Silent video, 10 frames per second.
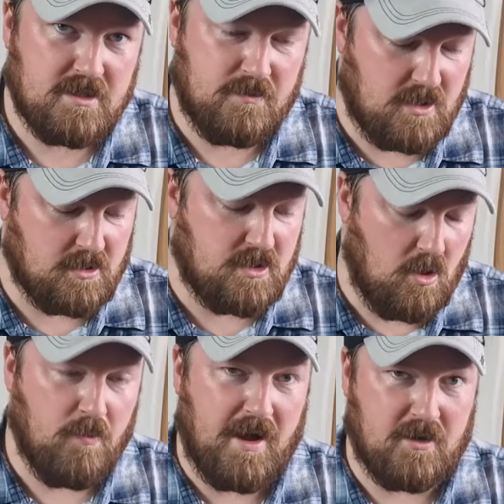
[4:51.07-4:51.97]
so it does
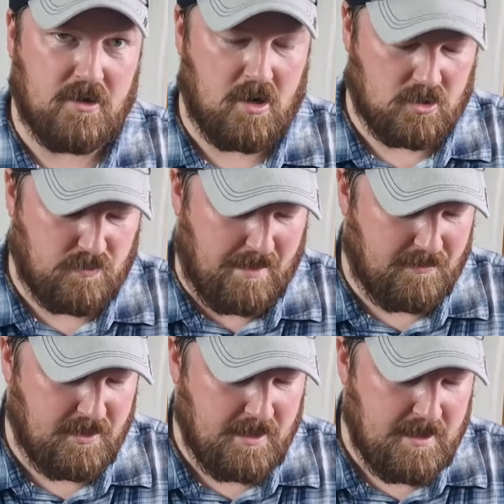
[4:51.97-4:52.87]
hold back on the last round,